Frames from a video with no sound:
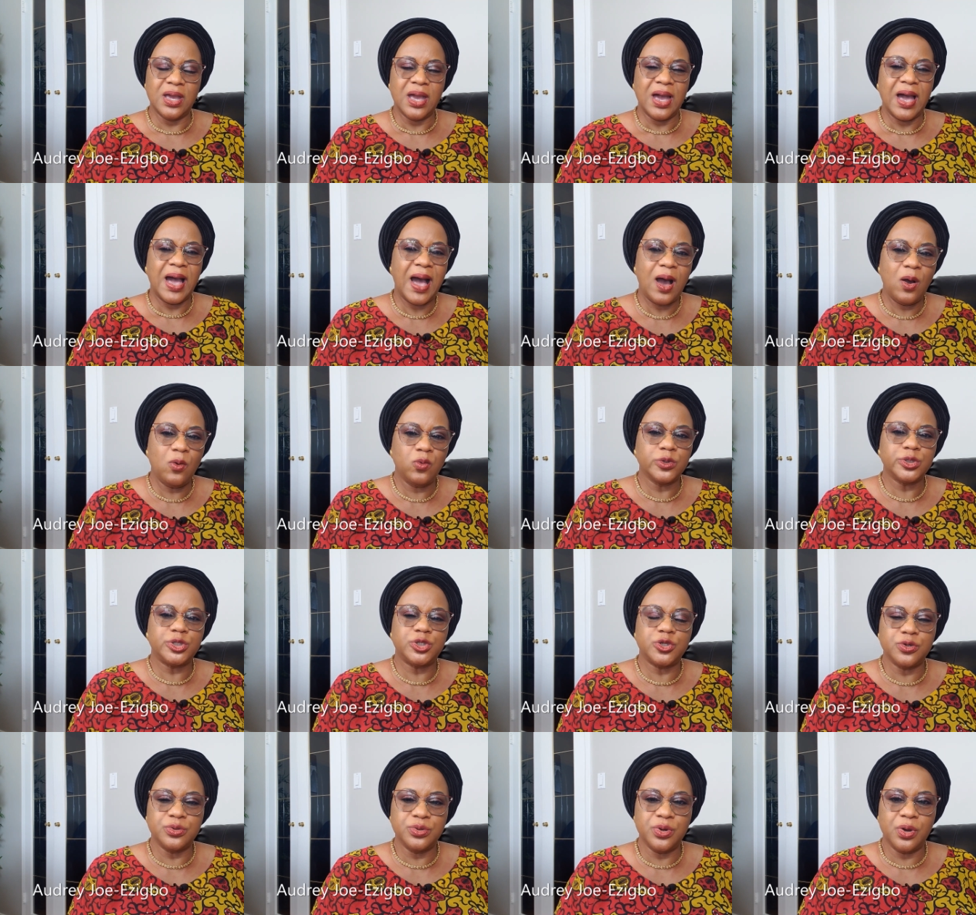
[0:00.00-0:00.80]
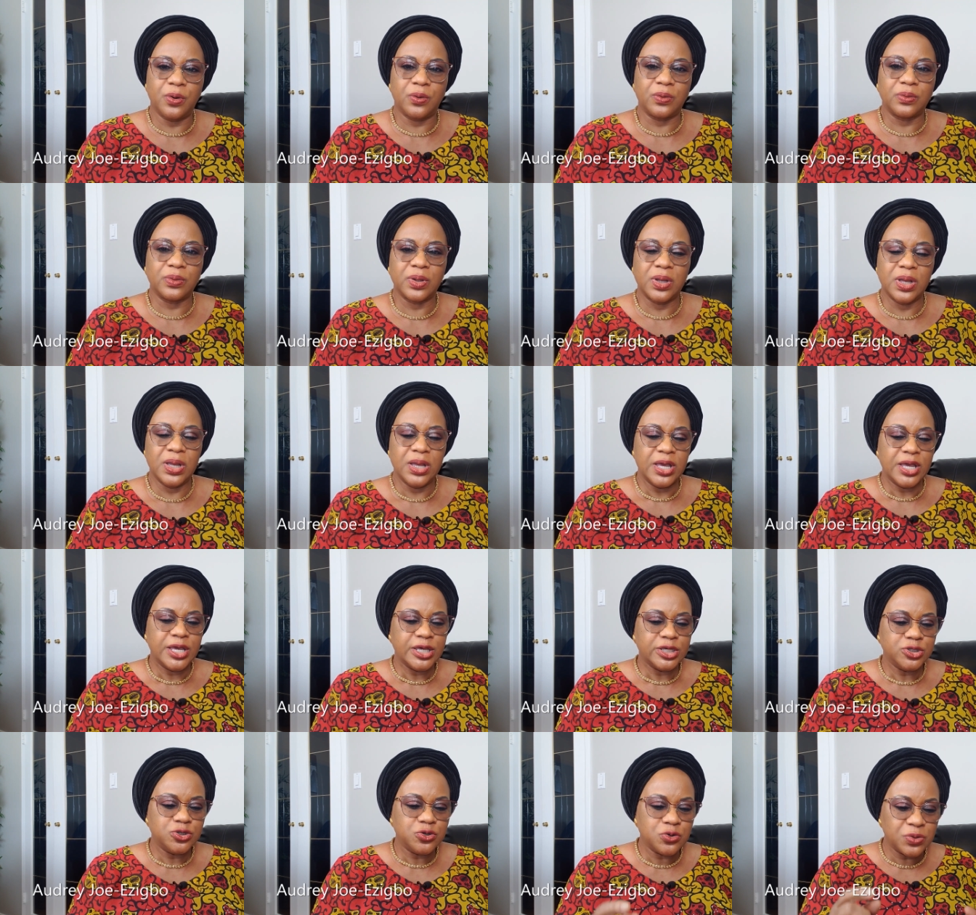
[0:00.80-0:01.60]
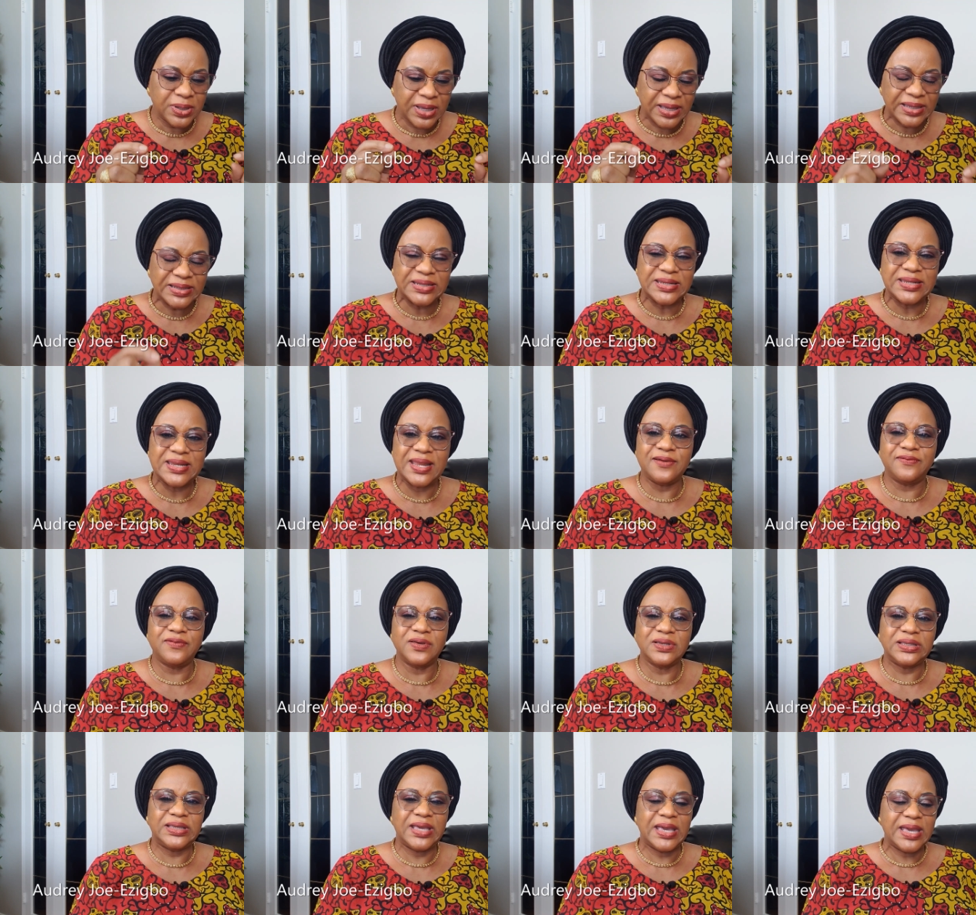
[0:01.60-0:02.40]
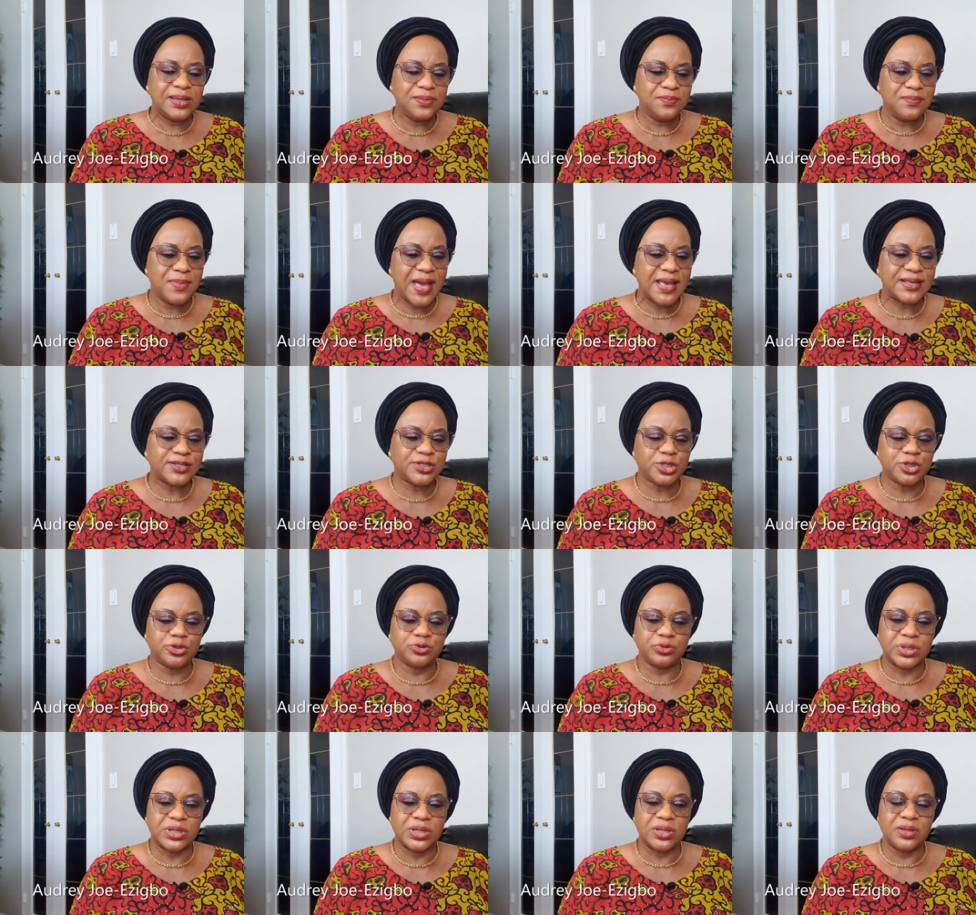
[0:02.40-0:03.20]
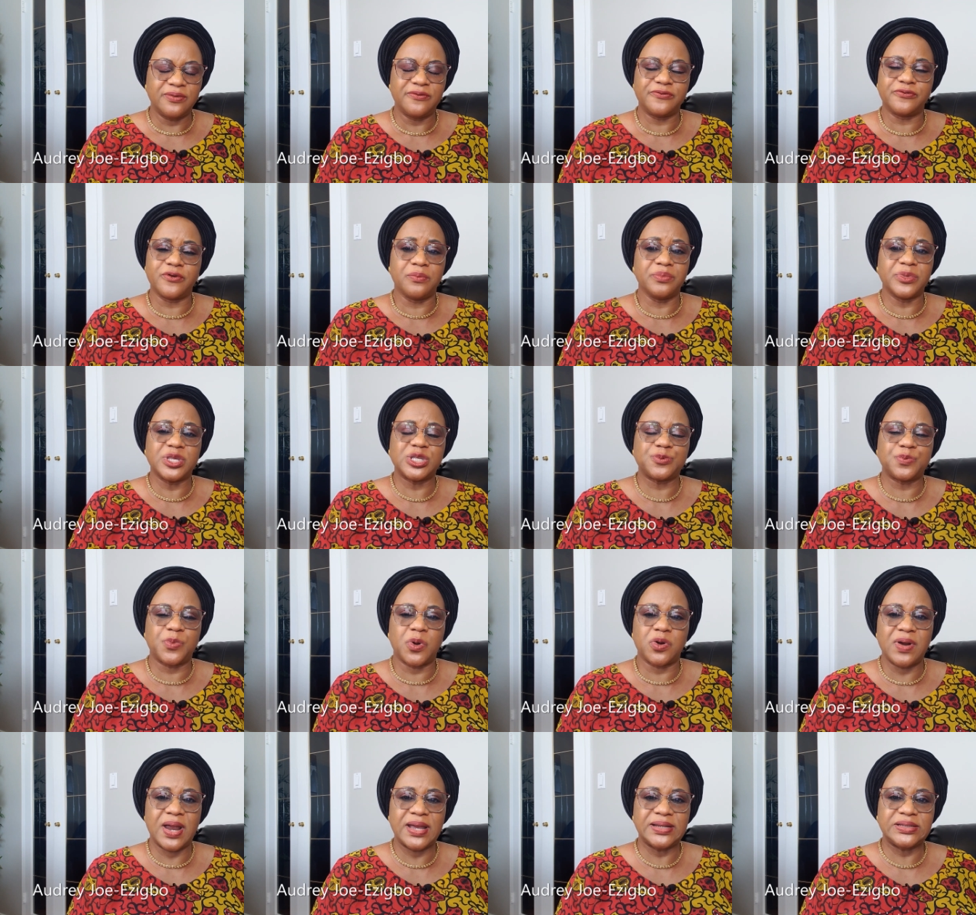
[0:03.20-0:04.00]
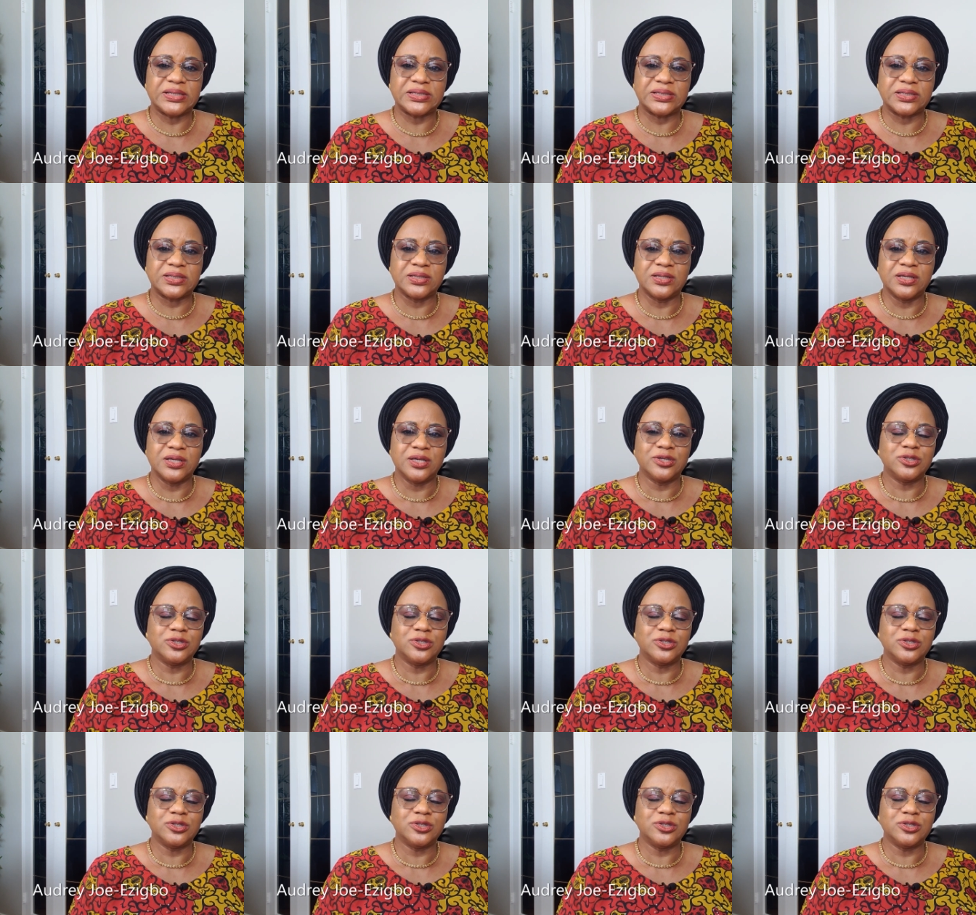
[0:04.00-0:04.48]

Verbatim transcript: How would you know? You can never gain mastery from the sporadic.